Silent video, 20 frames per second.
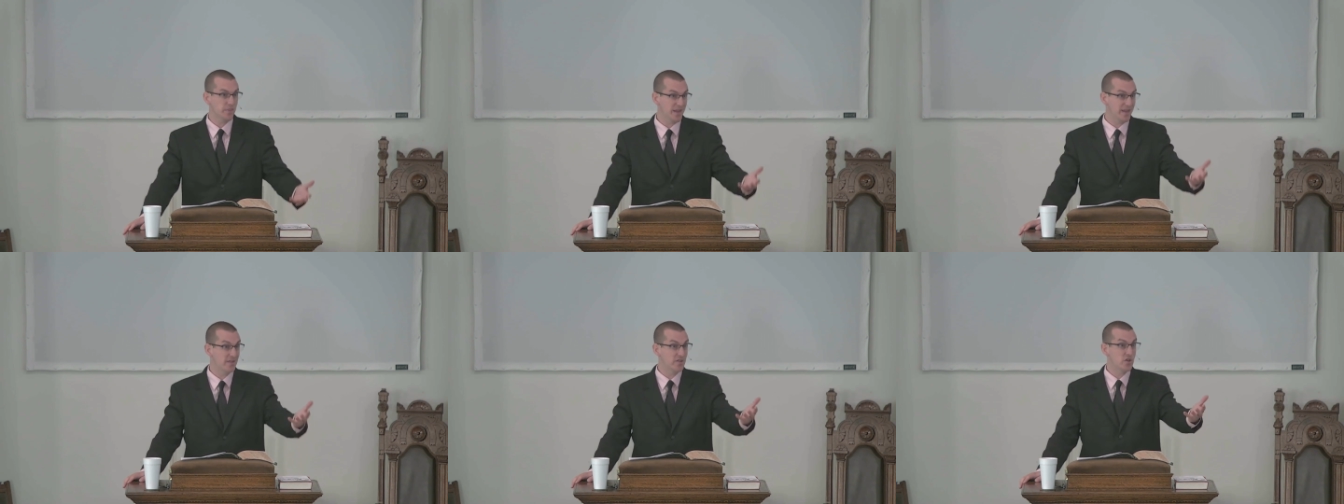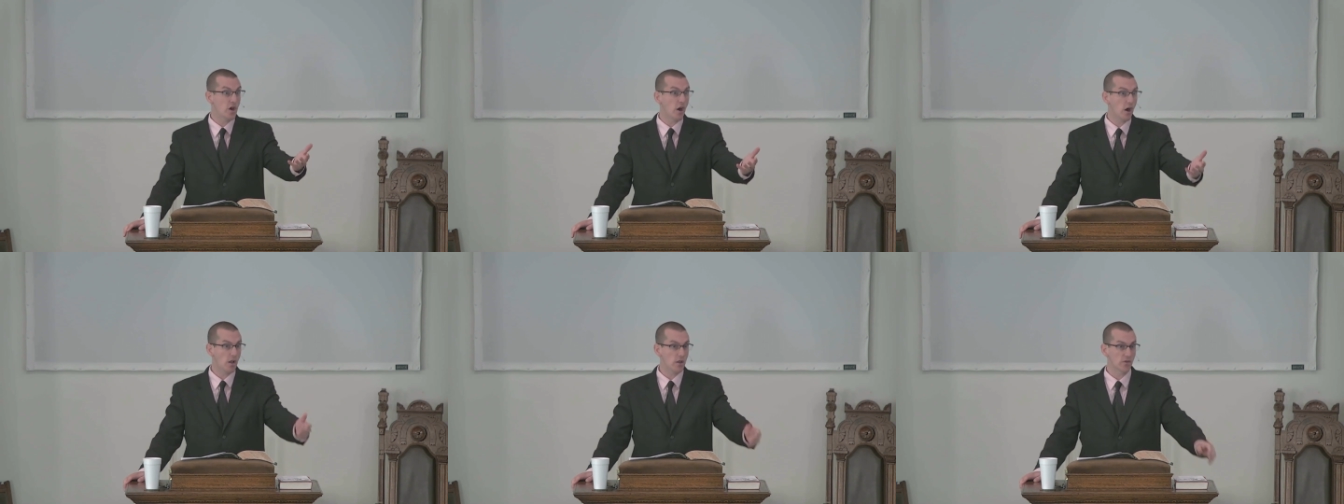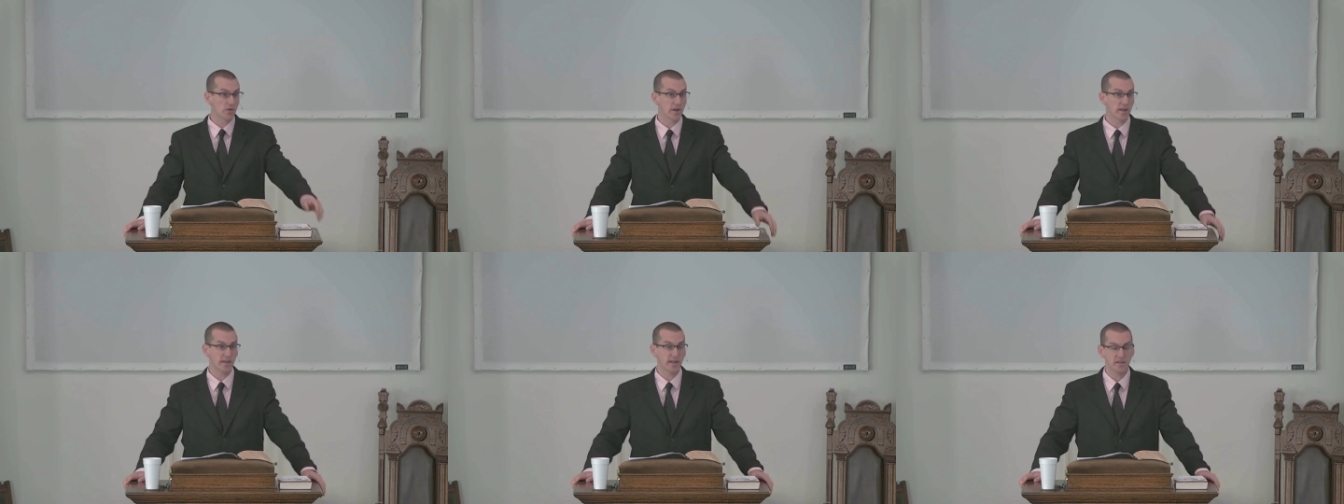to be
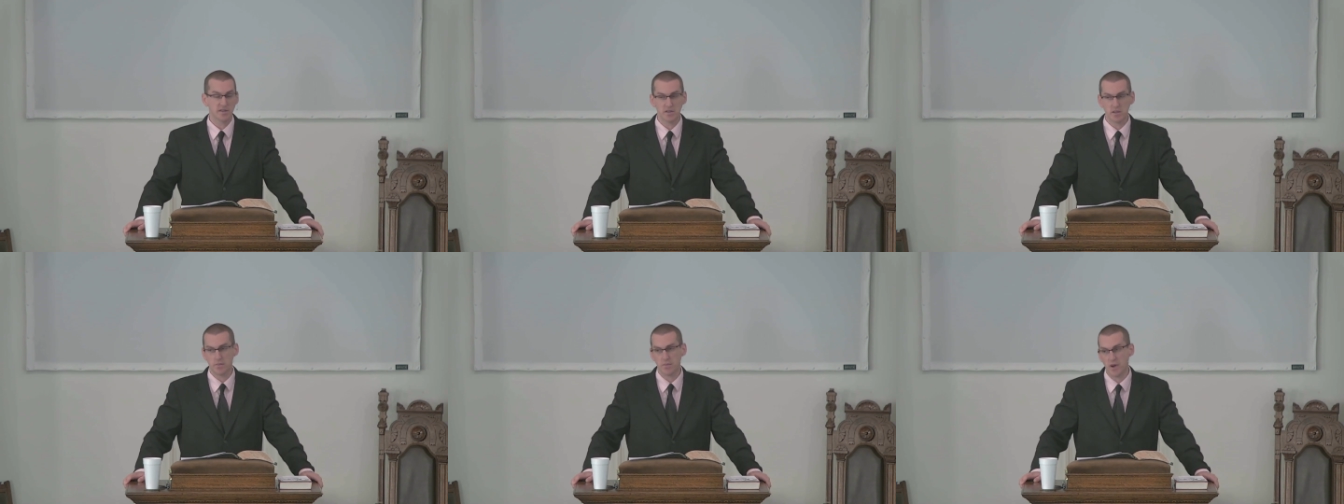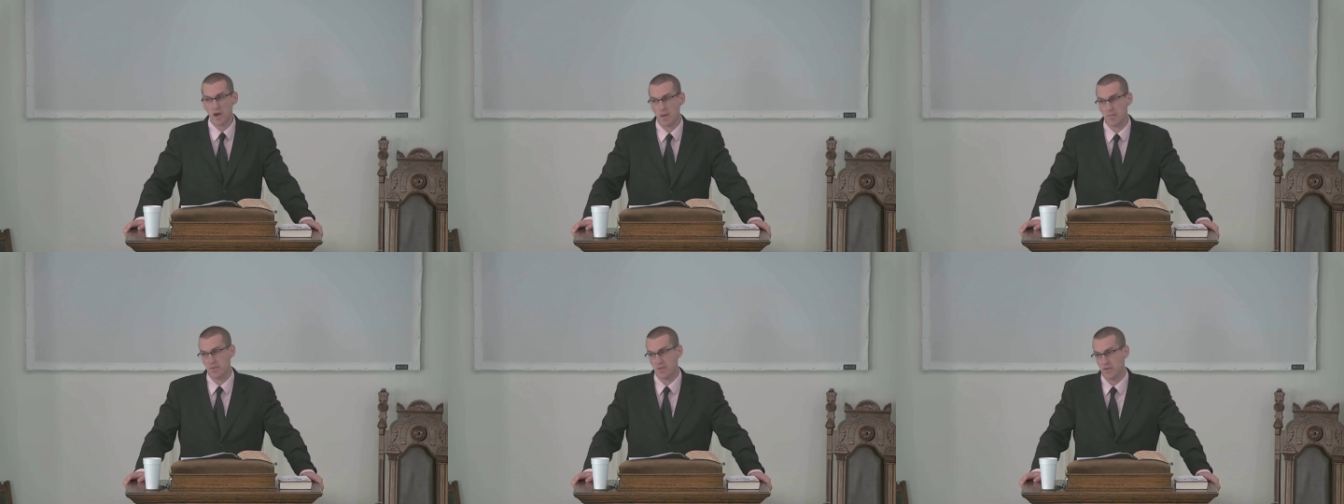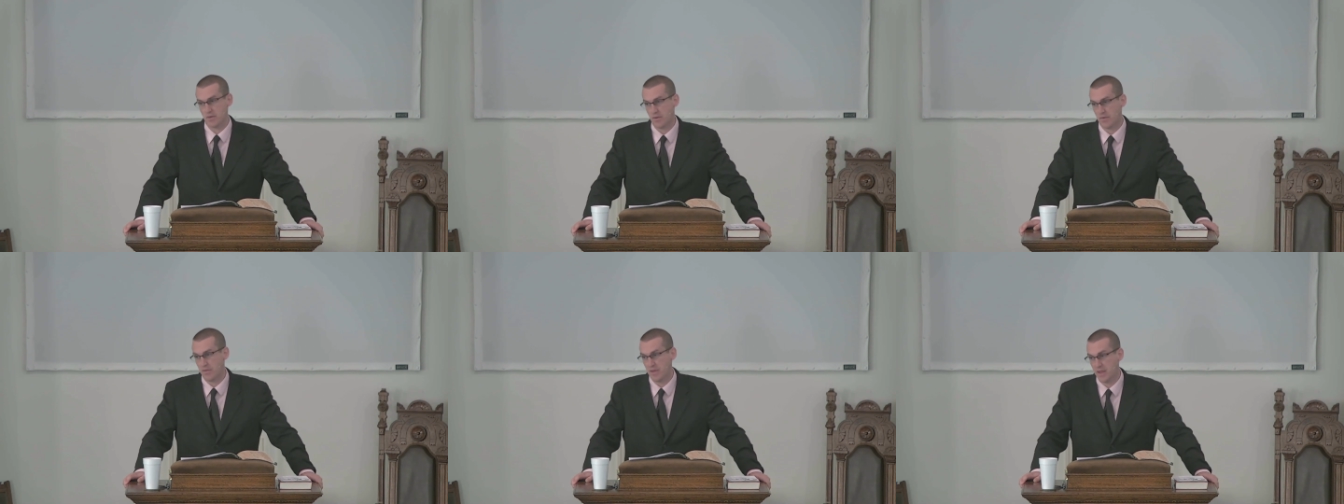intolerant that's the
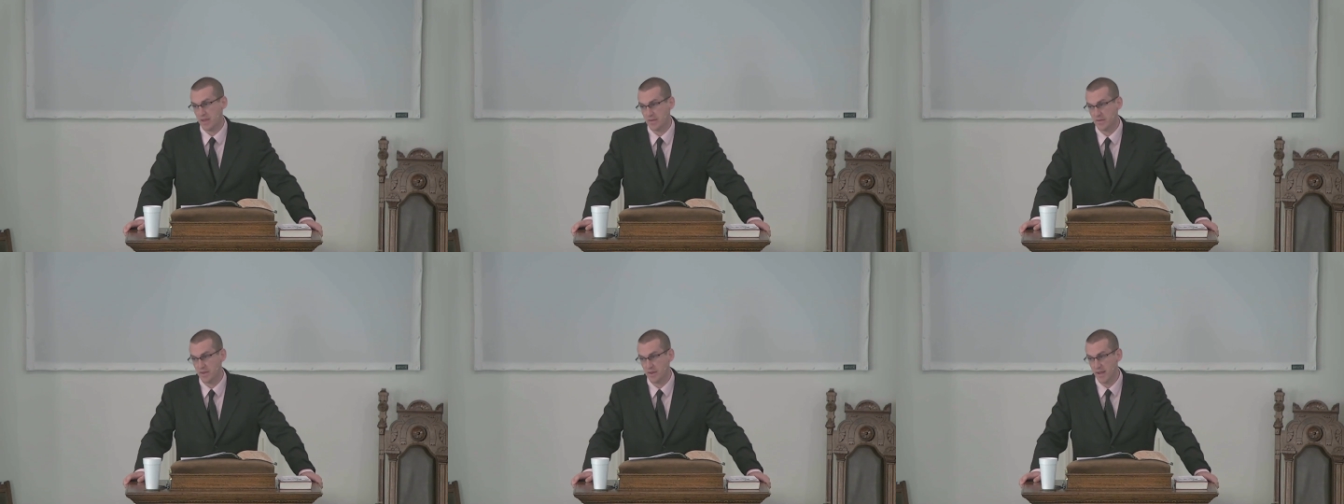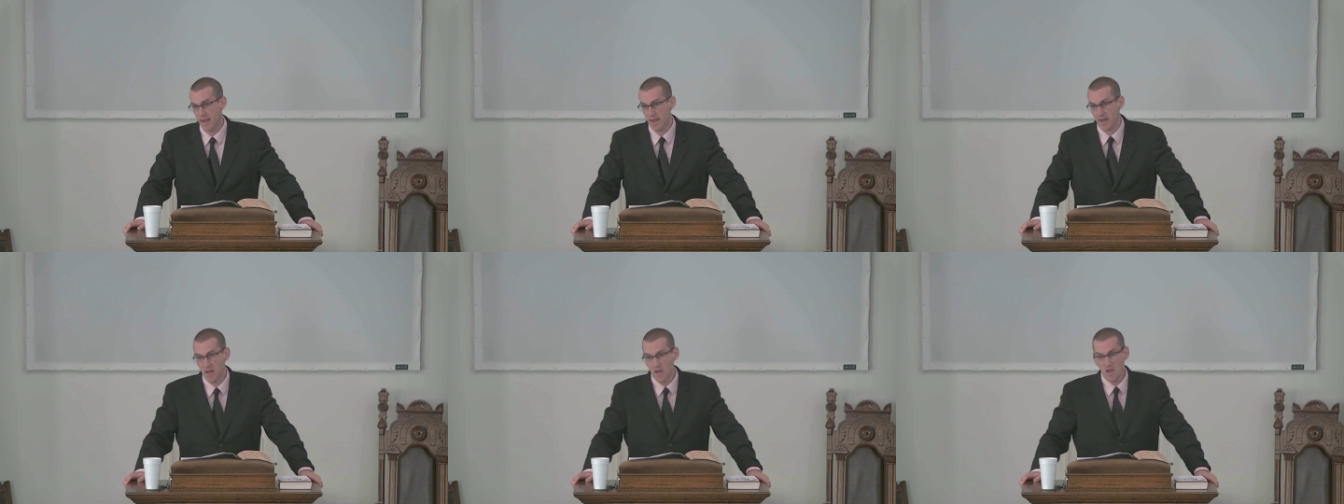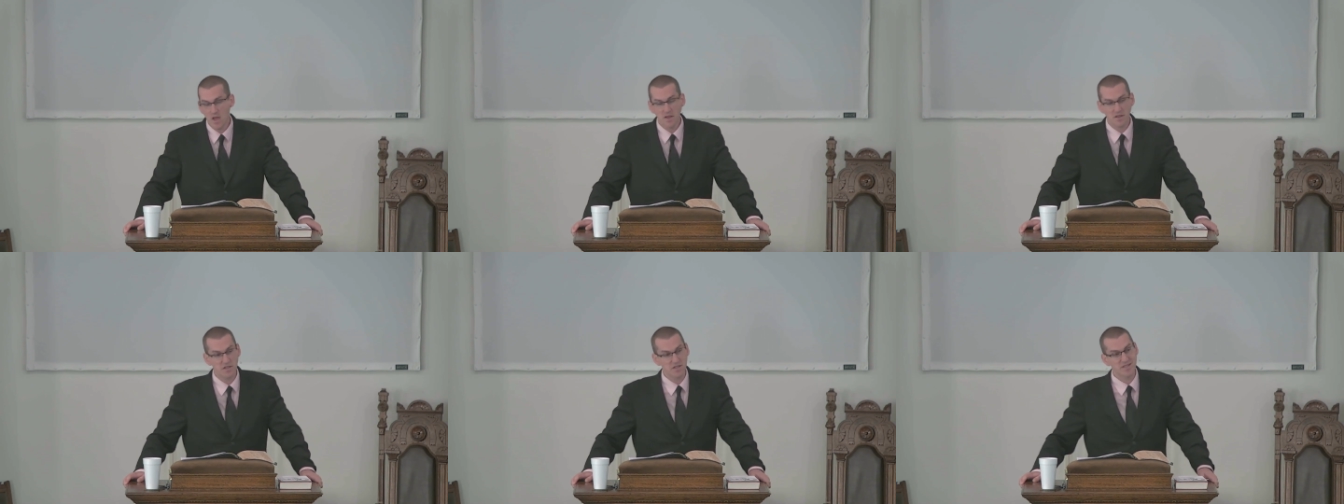popular thing today
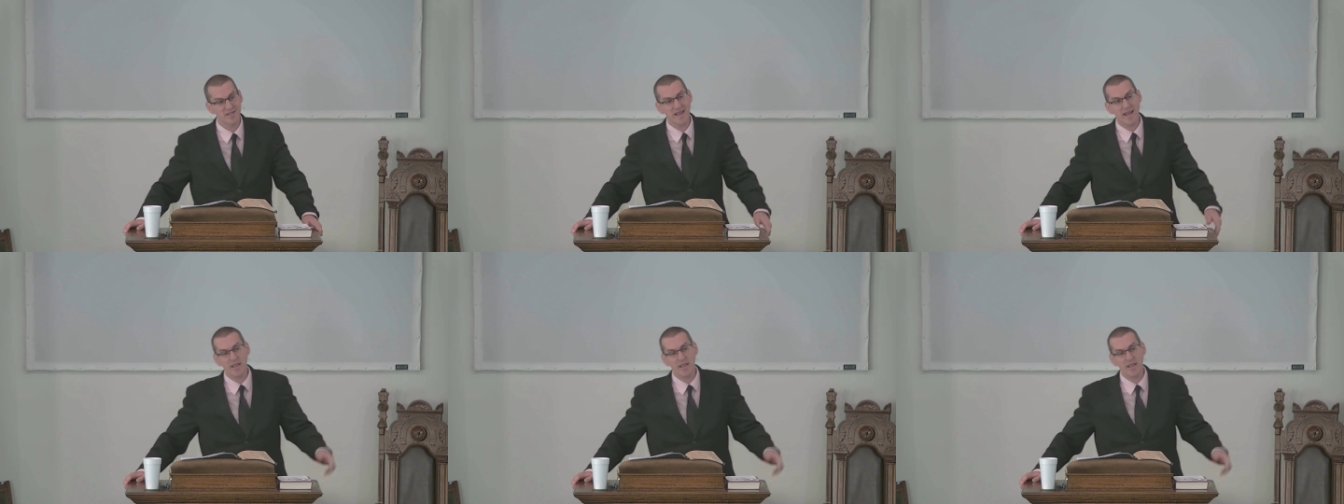to